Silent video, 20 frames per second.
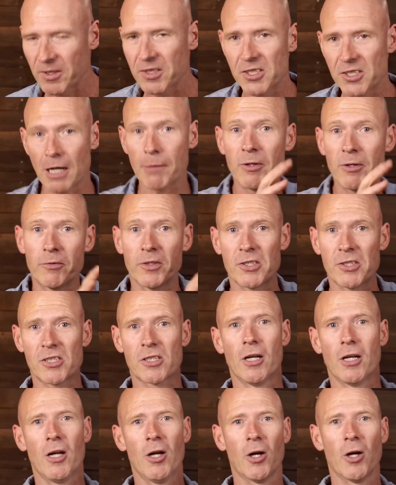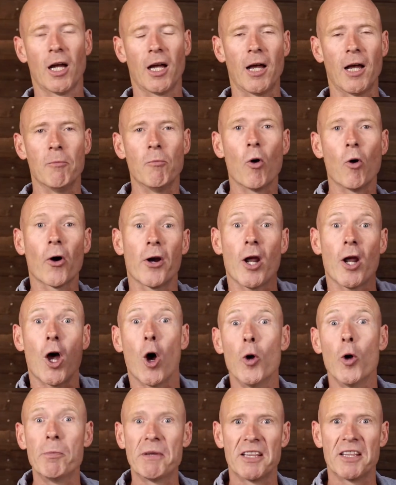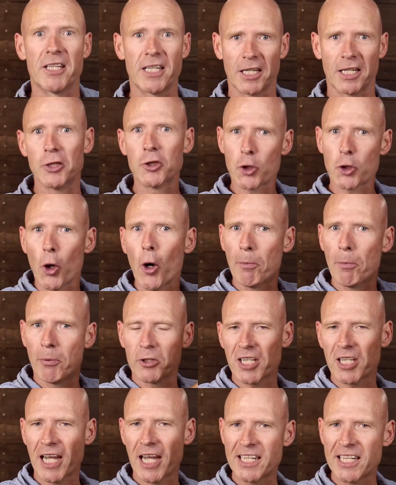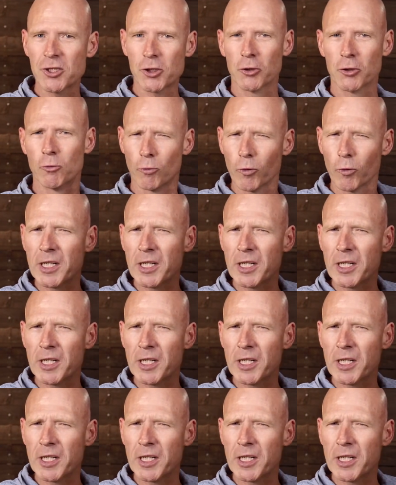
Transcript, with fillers: Some of us are more at home in the interpretation,